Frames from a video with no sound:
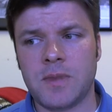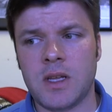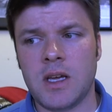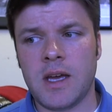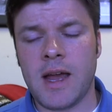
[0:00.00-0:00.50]

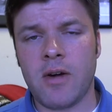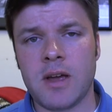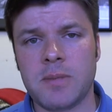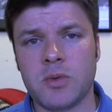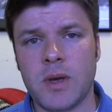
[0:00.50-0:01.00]
The
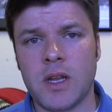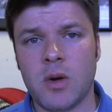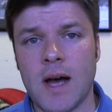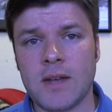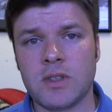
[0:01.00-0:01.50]
area between the
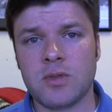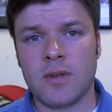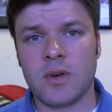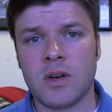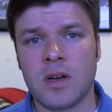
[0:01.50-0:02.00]
Nueces
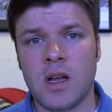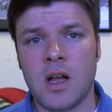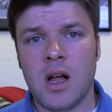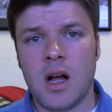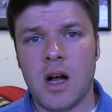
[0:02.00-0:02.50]
River
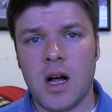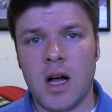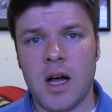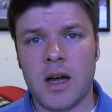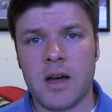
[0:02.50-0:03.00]

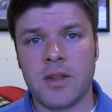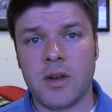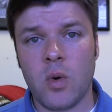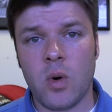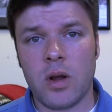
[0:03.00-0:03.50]
in
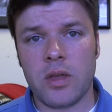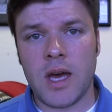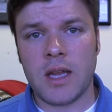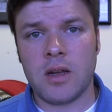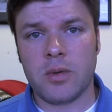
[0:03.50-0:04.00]
the north
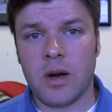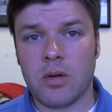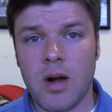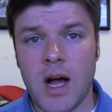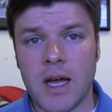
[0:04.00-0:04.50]
and the
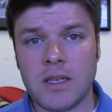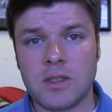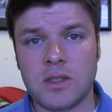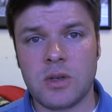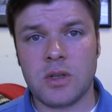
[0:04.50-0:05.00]
Rio
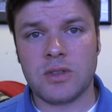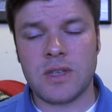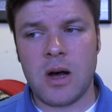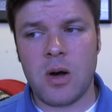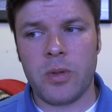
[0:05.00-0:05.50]
Grande to the
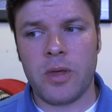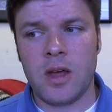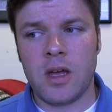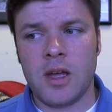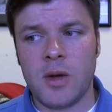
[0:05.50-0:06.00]
south
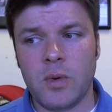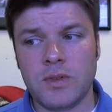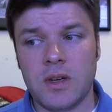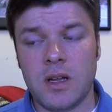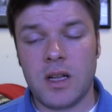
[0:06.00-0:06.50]

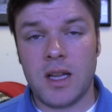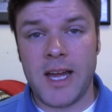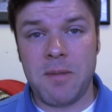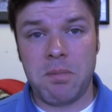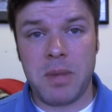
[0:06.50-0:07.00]
was
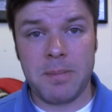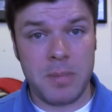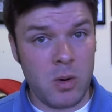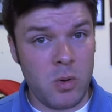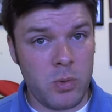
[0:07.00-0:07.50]
claimed by
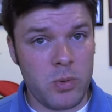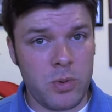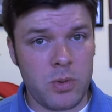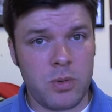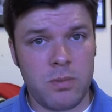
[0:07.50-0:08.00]
both
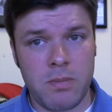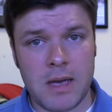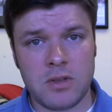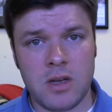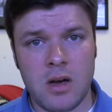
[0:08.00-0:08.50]

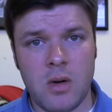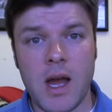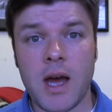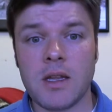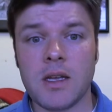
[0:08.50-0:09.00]
Mexico
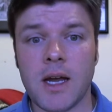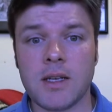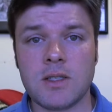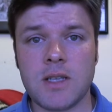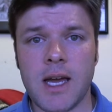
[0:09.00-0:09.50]
and the
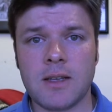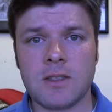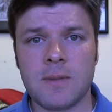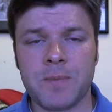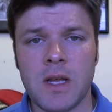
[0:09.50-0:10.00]
United
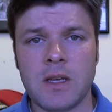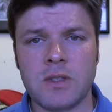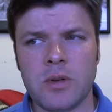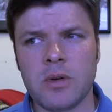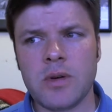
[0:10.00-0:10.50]
States.
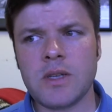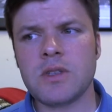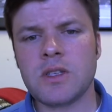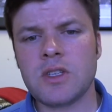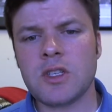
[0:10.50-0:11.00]
So there is
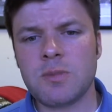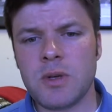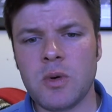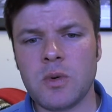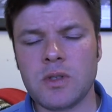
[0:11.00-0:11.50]
this
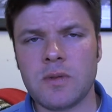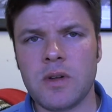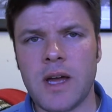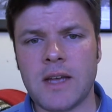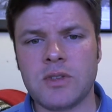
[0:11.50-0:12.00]
dispute
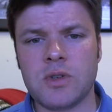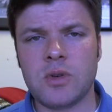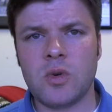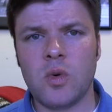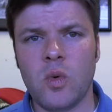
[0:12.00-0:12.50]
as
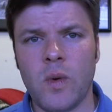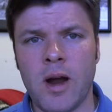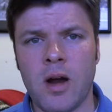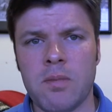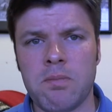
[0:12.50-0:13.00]
to
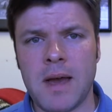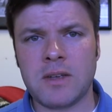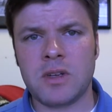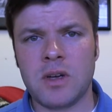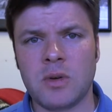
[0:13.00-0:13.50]
where
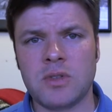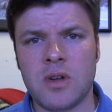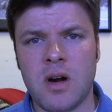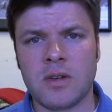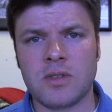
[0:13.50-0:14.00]
Mexico
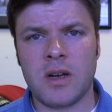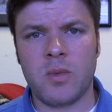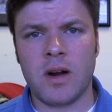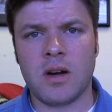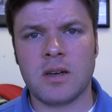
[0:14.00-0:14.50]
starts
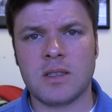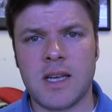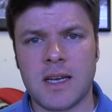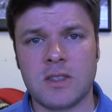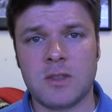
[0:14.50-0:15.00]
and where
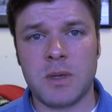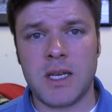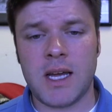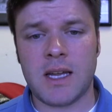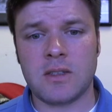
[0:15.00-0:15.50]
Texas
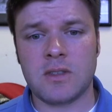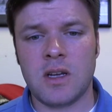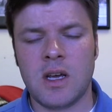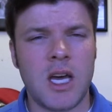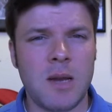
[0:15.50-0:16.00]
begins,
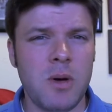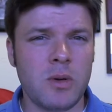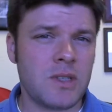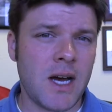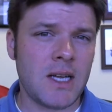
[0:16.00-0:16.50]
and
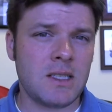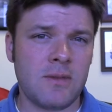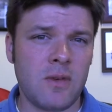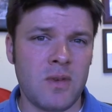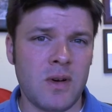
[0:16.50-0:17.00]
both sides
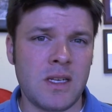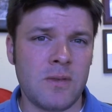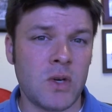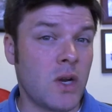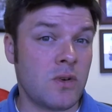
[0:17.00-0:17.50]
have a very
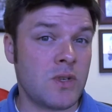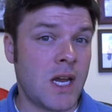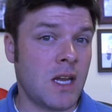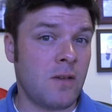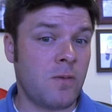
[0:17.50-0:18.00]
different
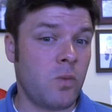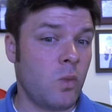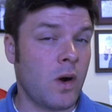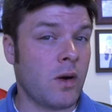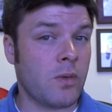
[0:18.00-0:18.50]
understanding of
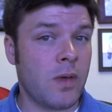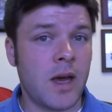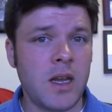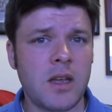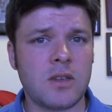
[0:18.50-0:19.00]
where
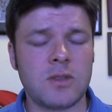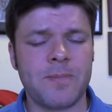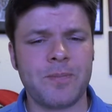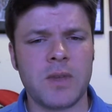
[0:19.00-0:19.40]
that is.